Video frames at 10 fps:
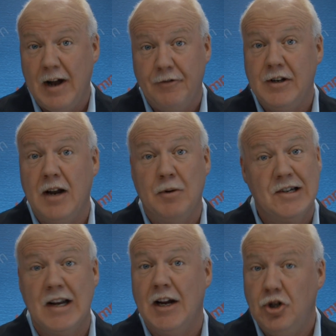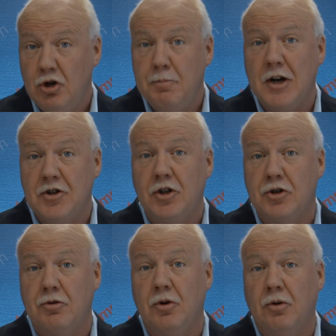FDA would say you must
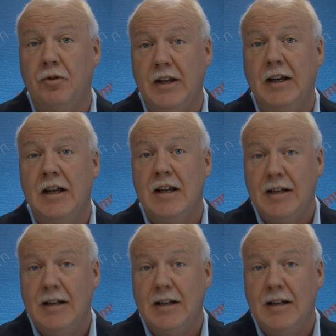control the